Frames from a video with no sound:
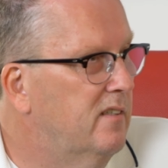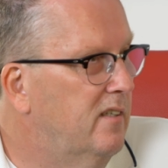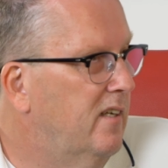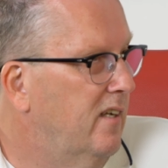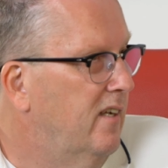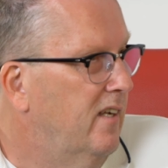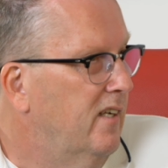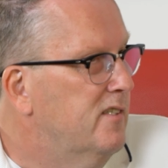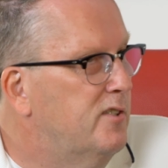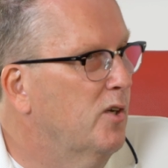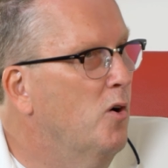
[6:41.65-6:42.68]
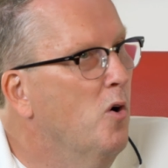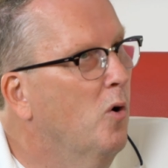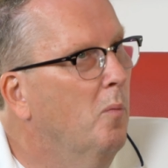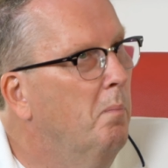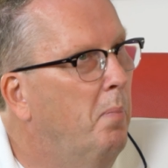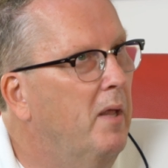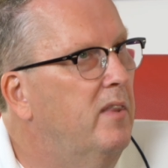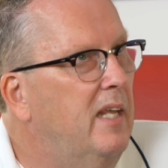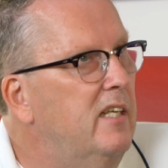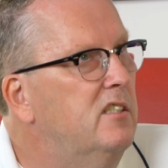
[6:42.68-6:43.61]
Okay. So, but
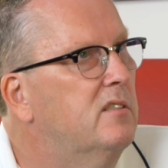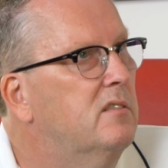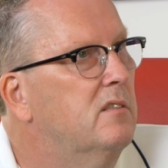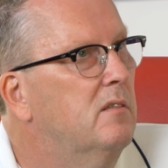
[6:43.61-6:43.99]
these,